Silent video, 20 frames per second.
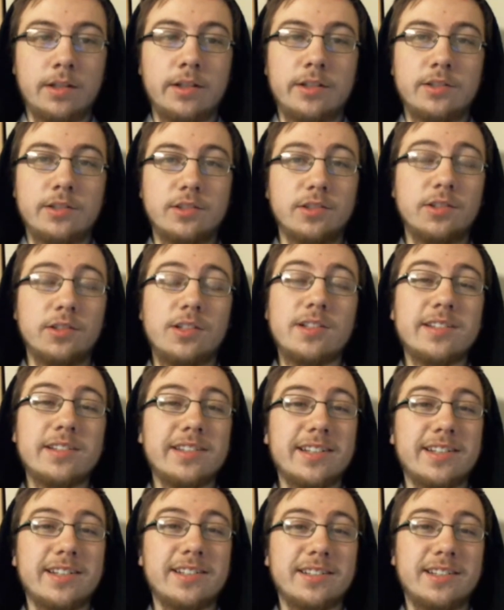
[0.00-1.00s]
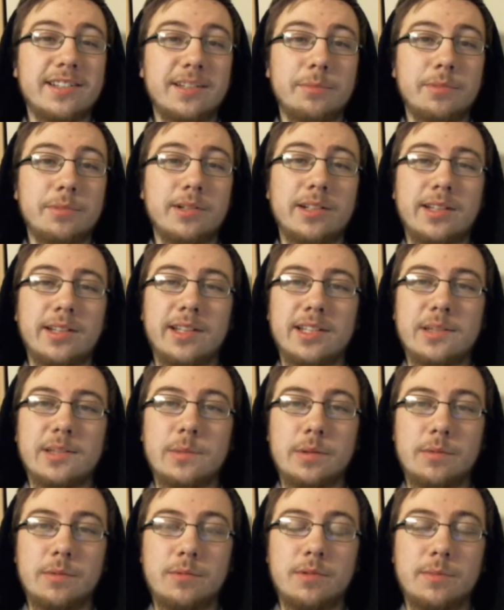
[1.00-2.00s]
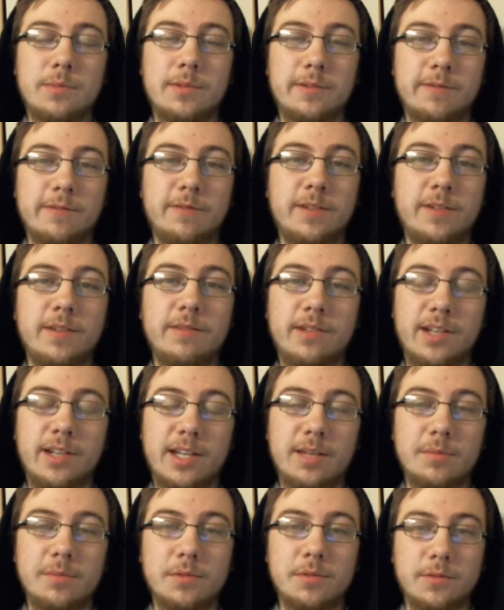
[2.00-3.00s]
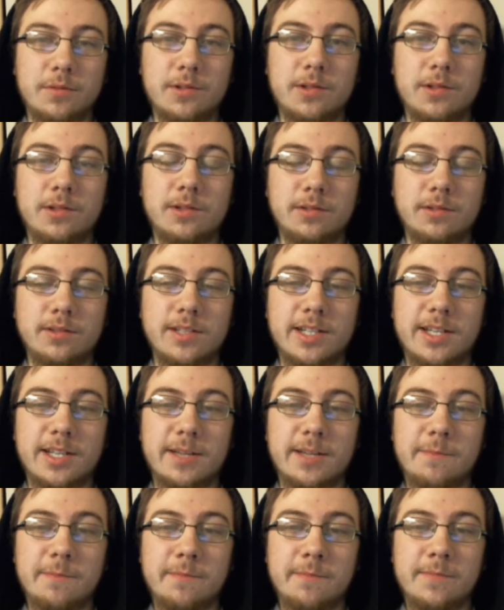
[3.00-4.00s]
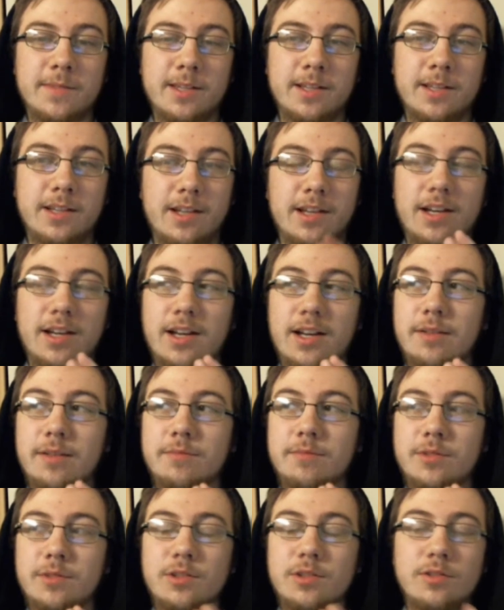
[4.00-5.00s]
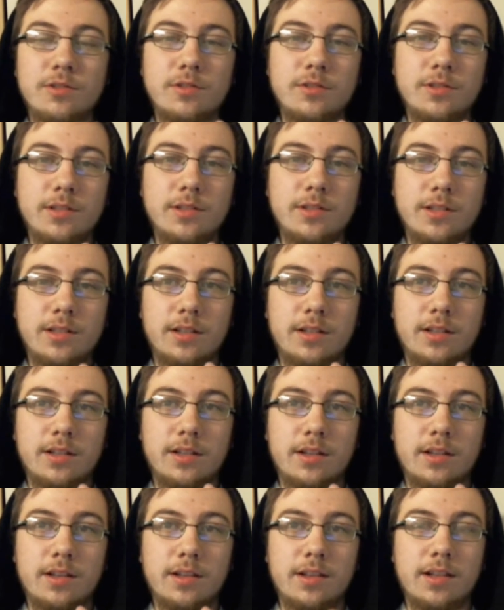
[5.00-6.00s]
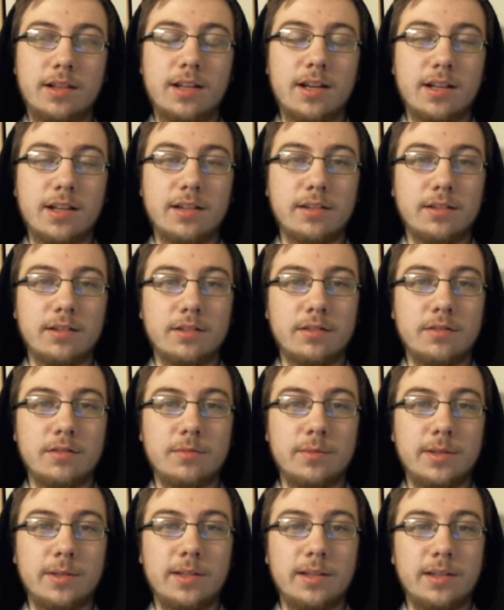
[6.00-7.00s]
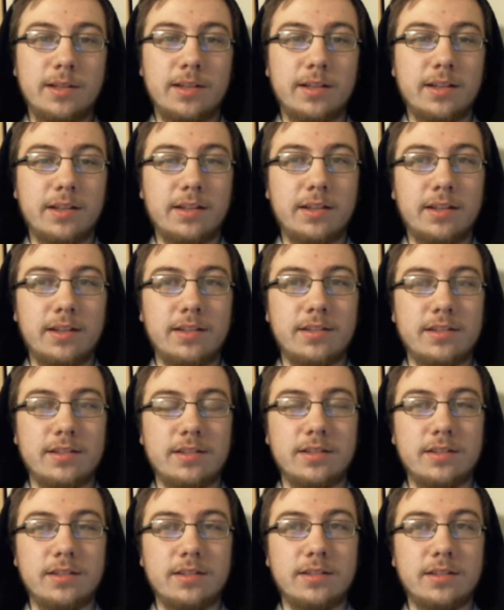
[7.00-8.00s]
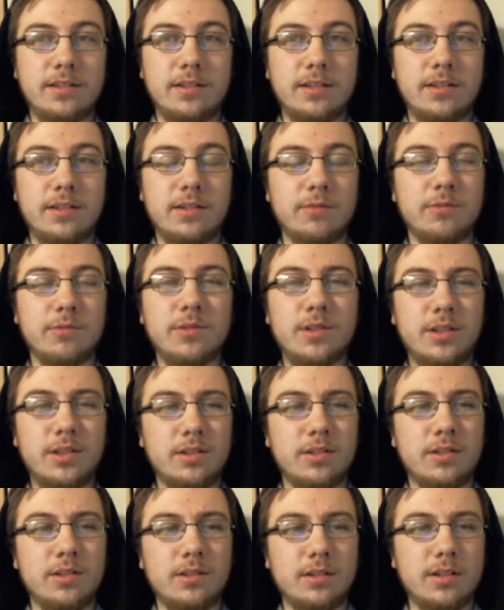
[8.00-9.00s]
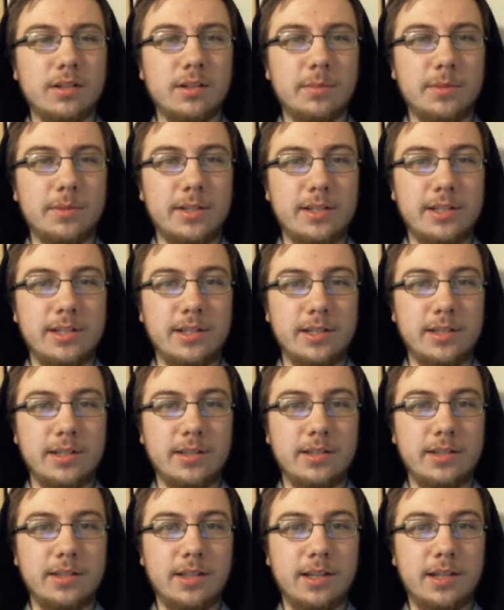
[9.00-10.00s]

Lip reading: So Lost Odyssey probably has to be one of my favorite games of all time. Usually not too big into the really long RPGs.